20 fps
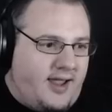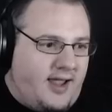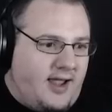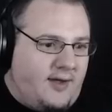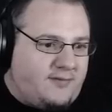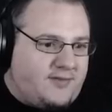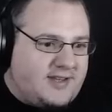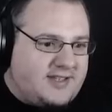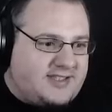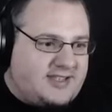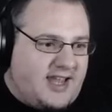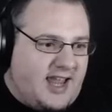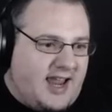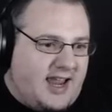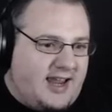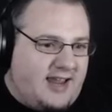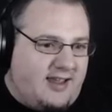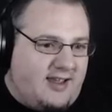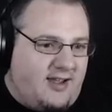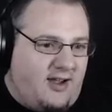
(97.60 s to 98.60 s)
I have to
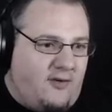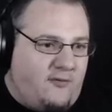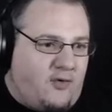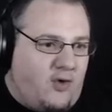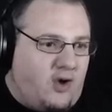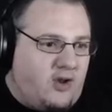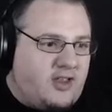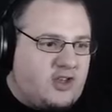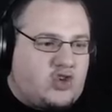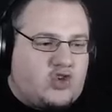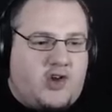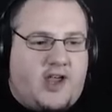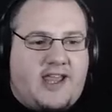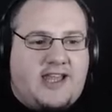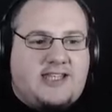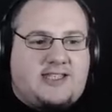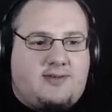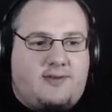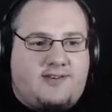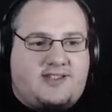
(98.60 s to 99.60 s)
say, of all the
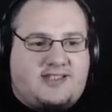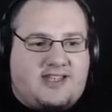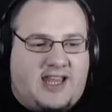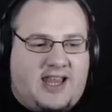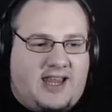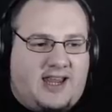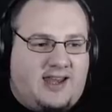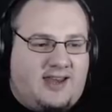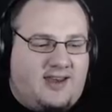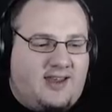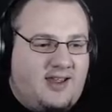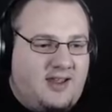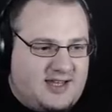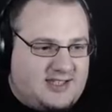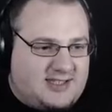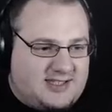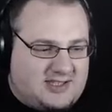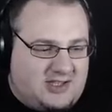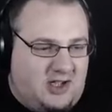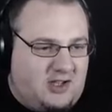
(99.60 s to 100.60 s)
trains we've seen,
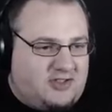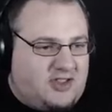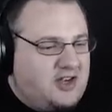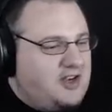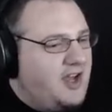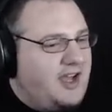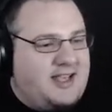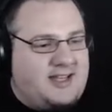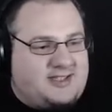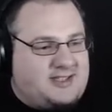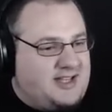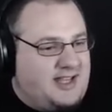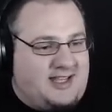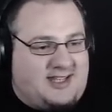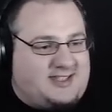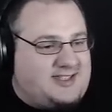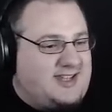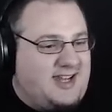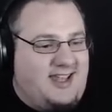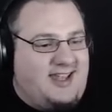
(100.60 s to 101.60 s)
this is not the
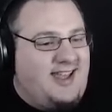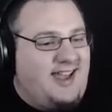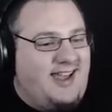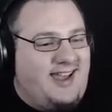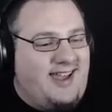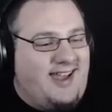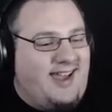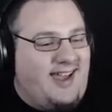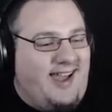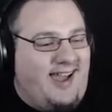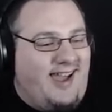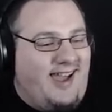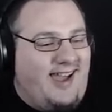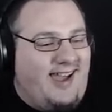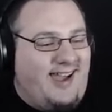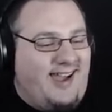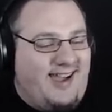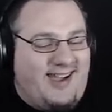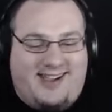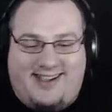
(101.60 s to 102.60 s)
nicest.
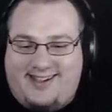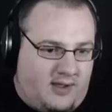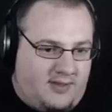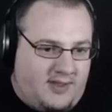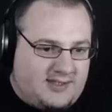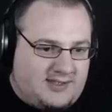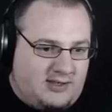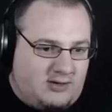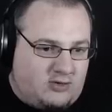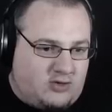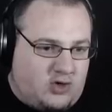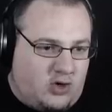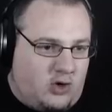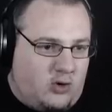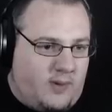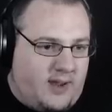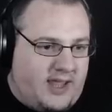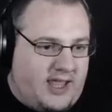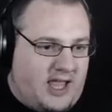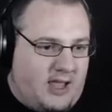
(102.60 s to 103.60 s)
Right, there's a little
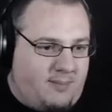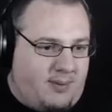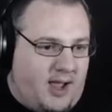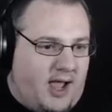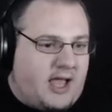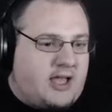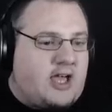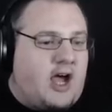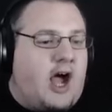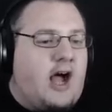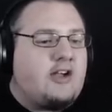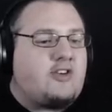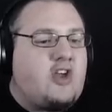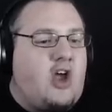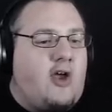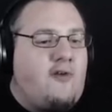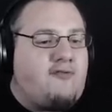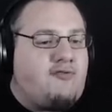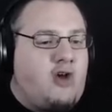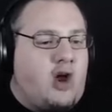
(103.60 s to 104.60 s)
doorway here, but I can't
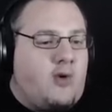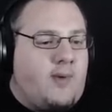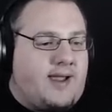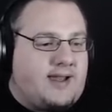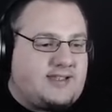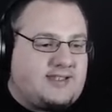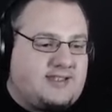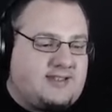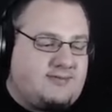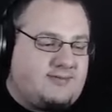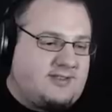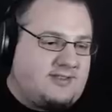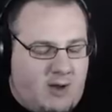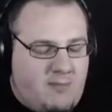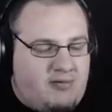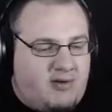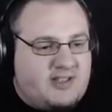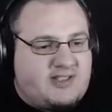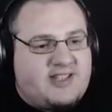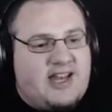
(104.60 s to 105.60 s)
go through it.
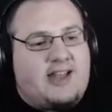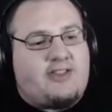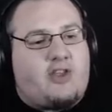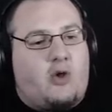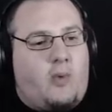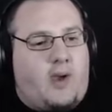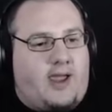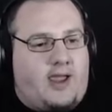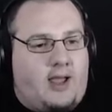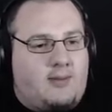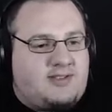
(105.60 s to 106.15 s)
Right, Bruce, get out of the way.